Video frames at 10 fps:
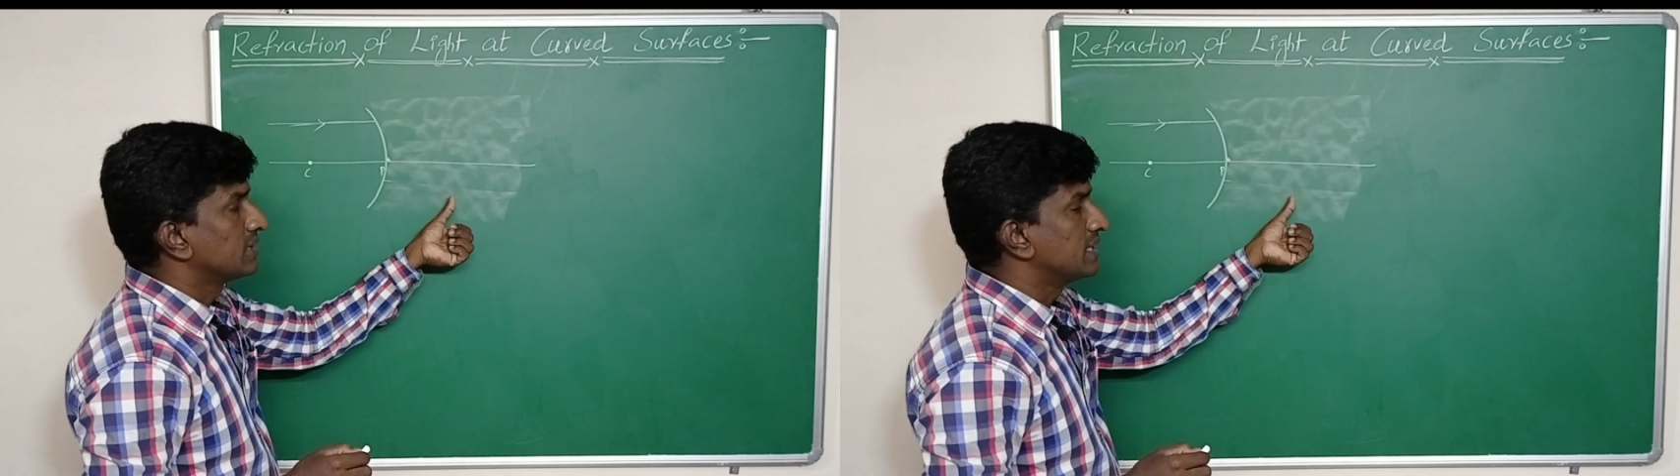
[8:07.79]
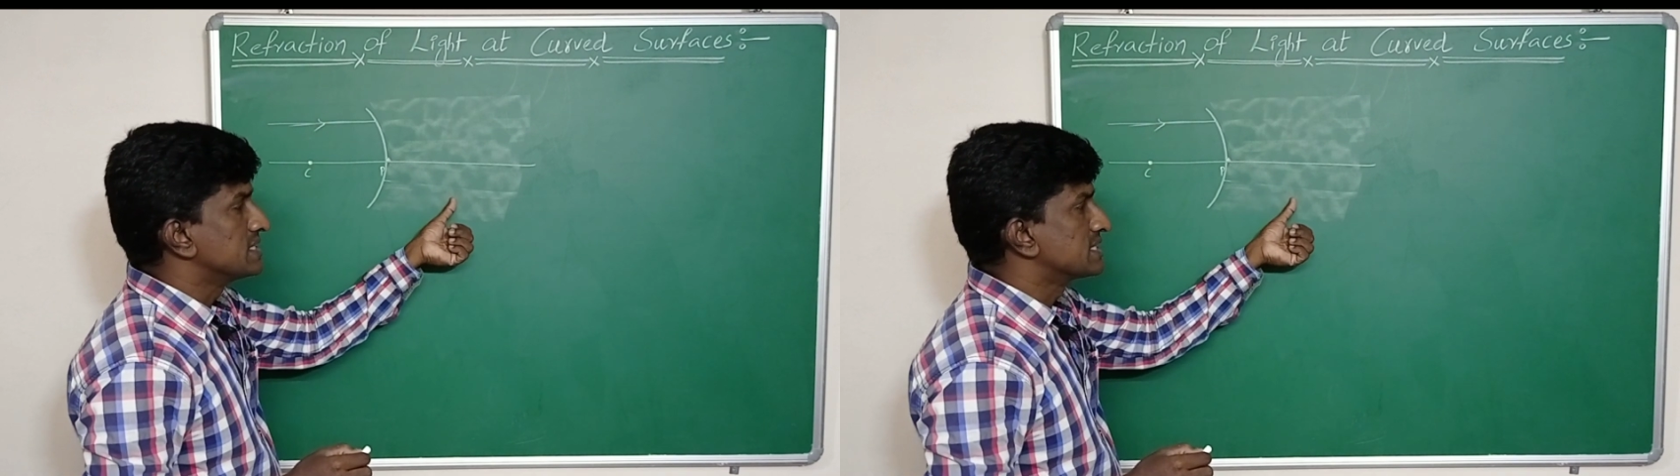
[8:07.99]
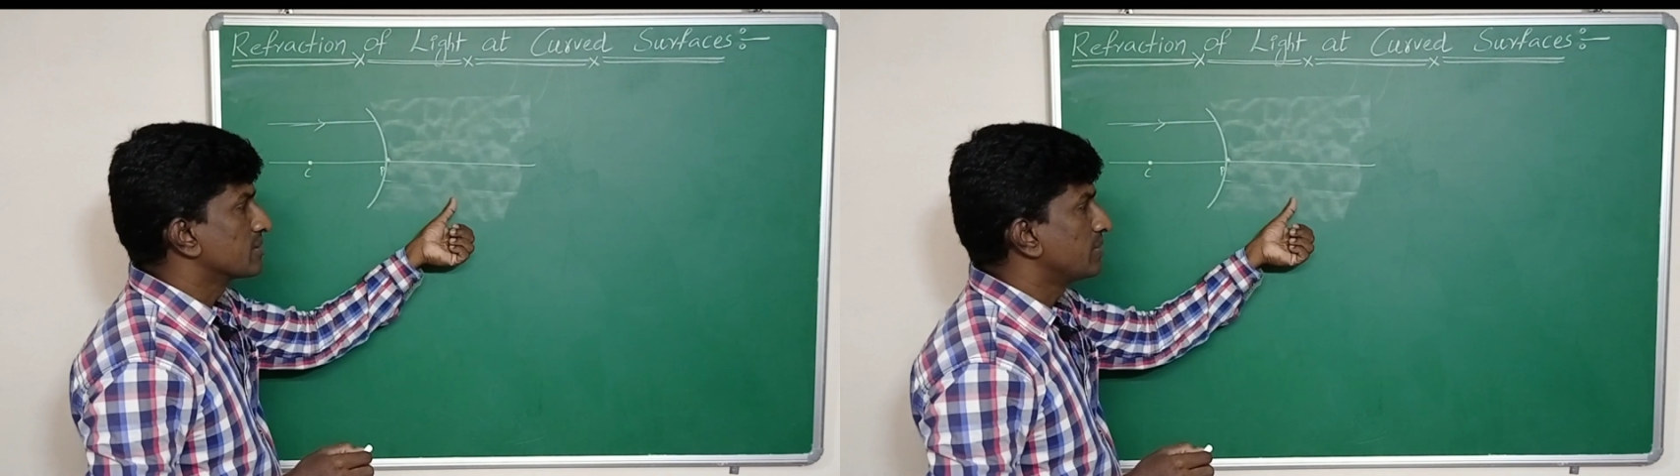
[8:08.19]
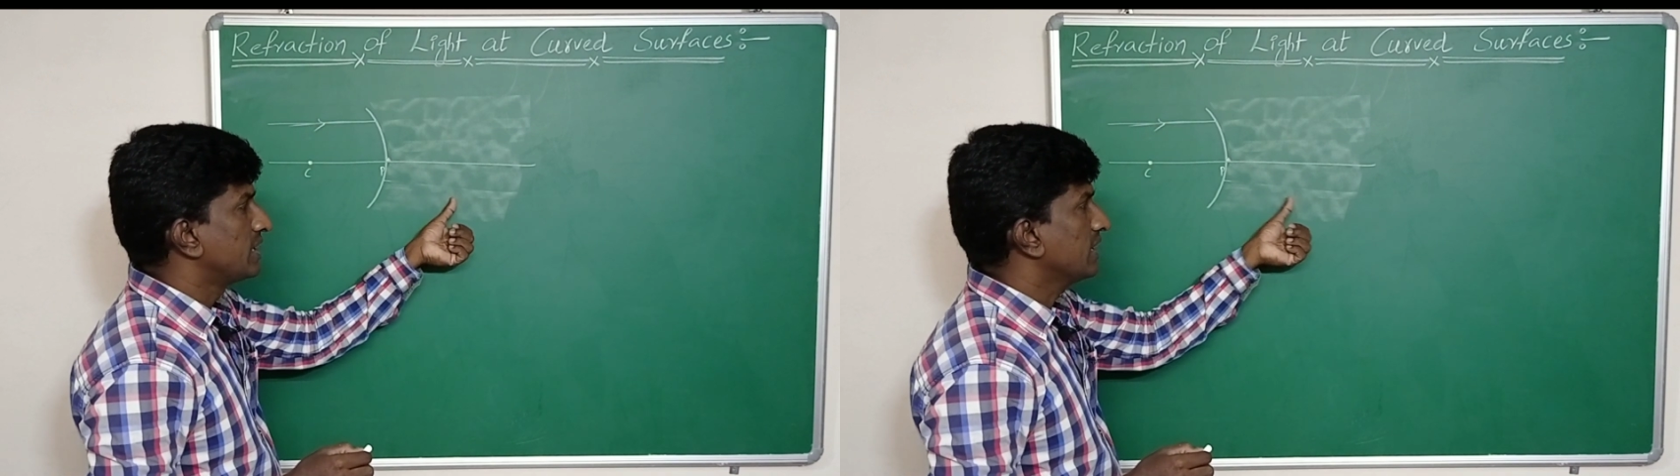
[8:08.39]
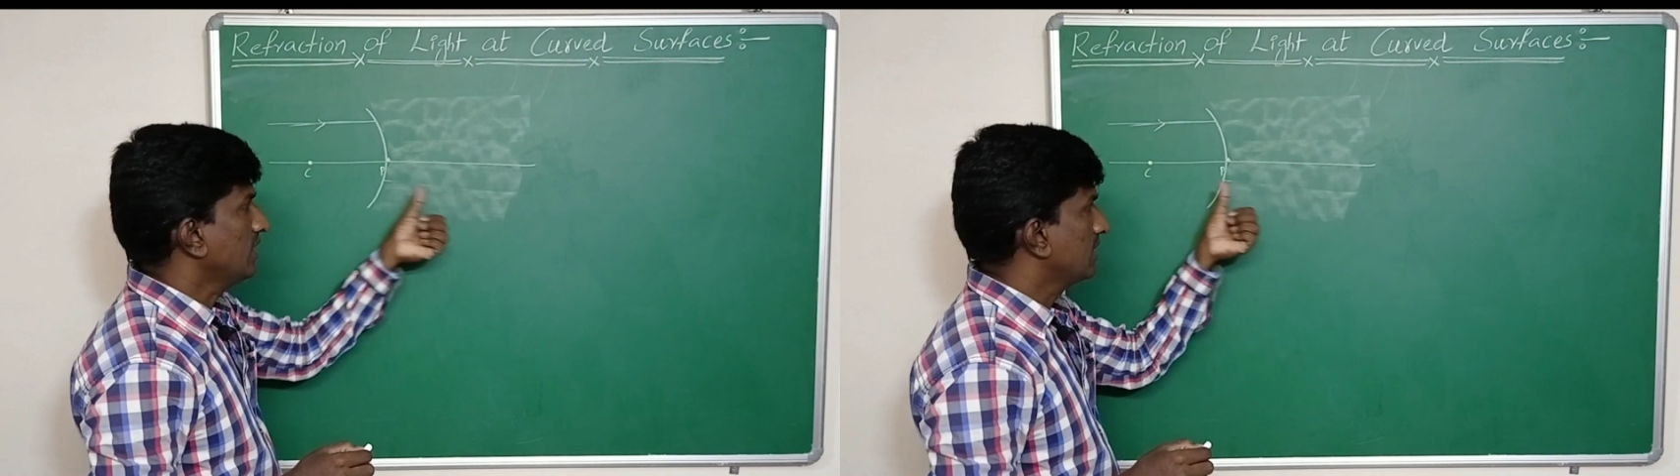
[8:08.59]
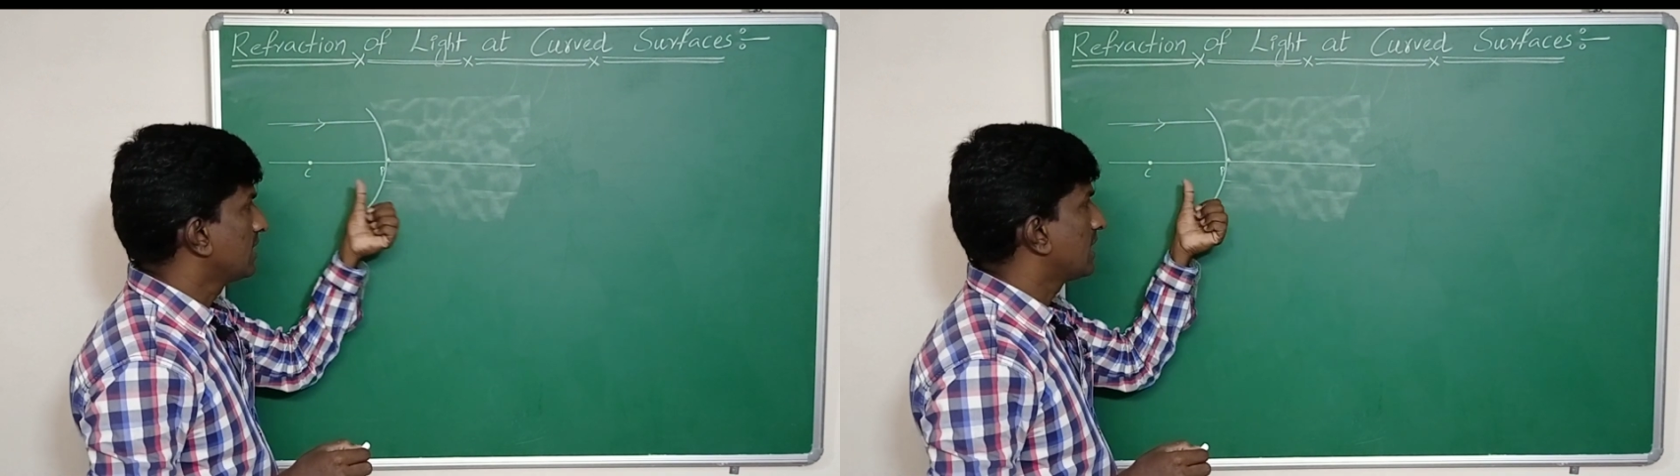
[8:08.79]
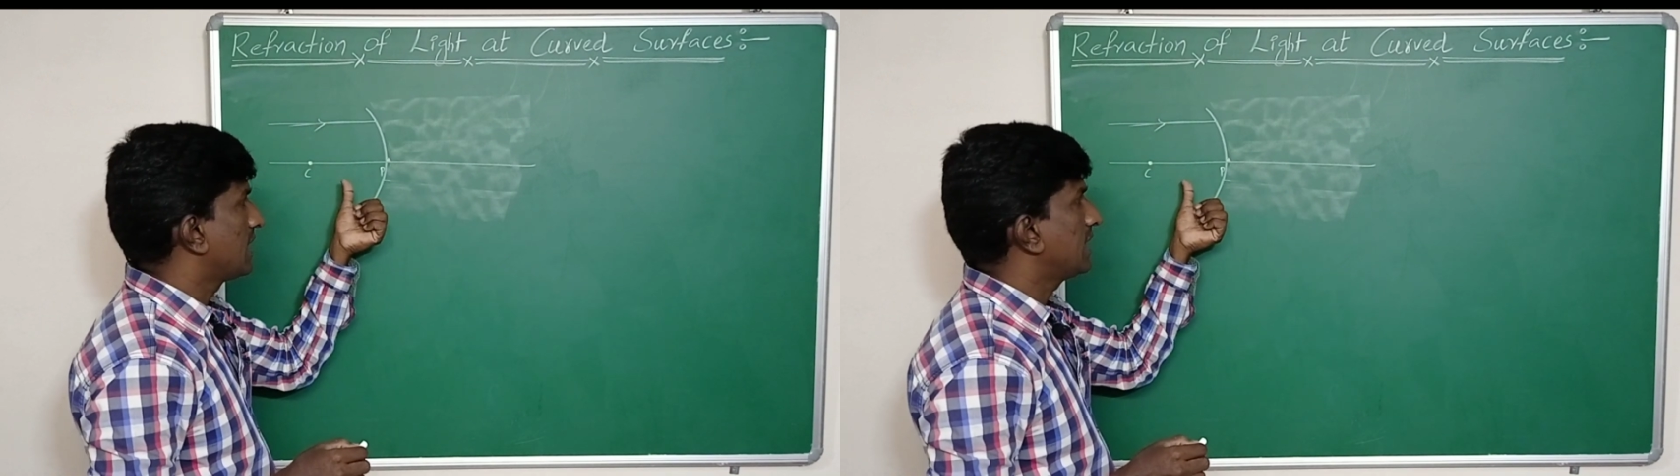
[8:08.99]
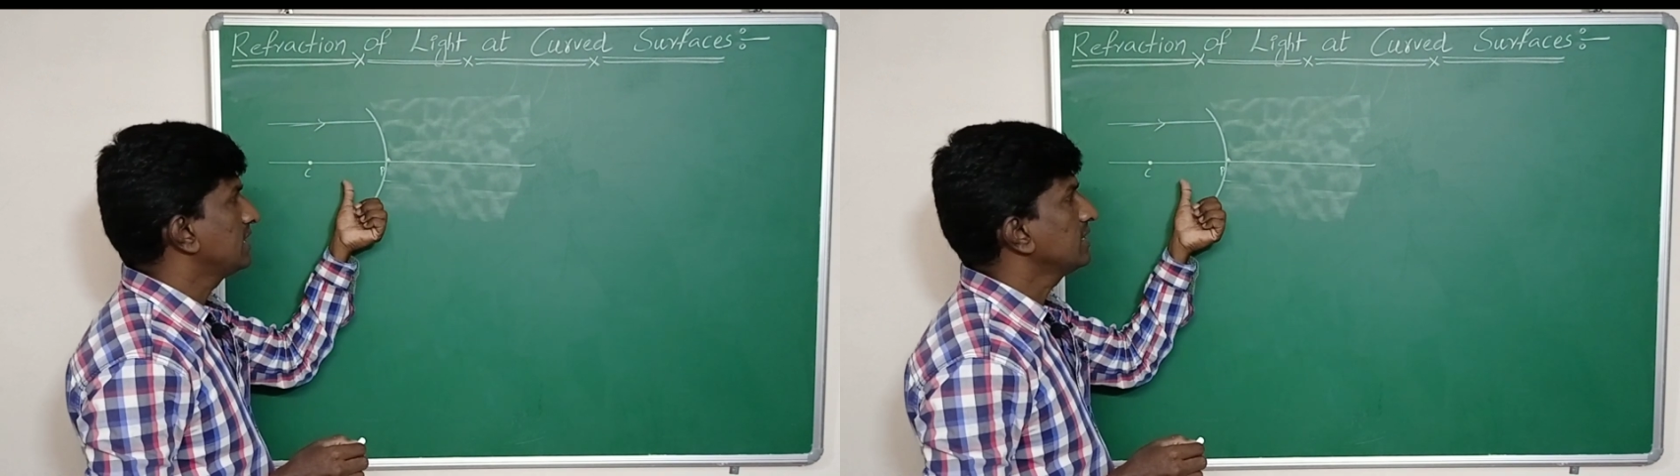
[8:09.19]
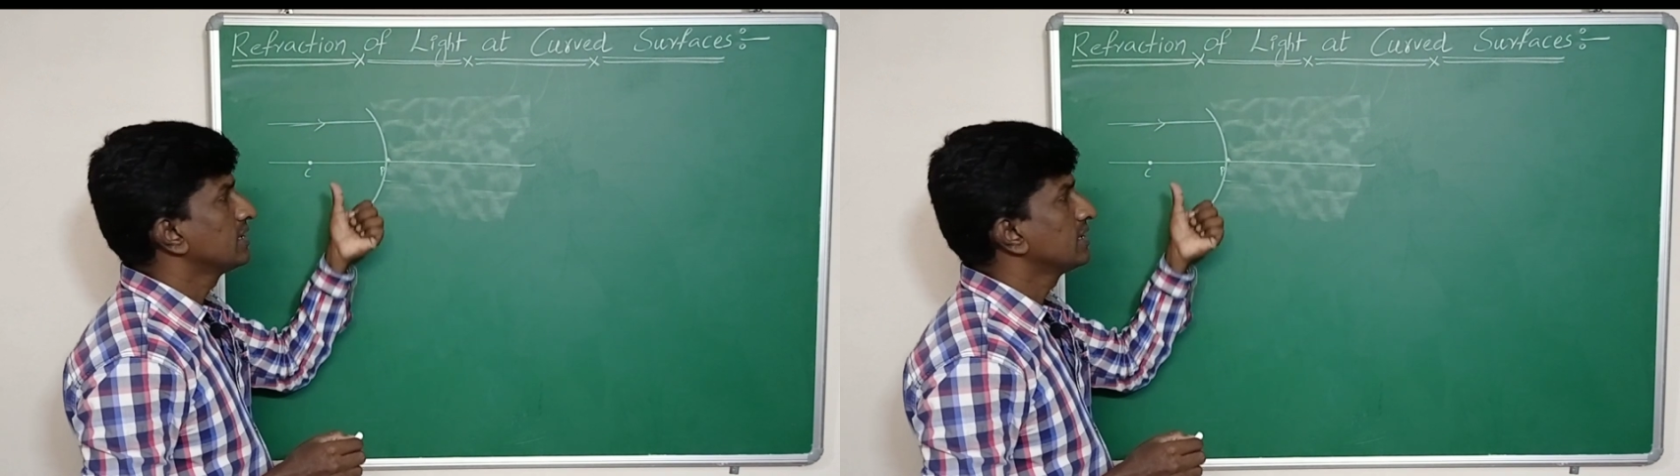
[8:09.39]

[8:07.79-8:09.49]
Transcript: denser media and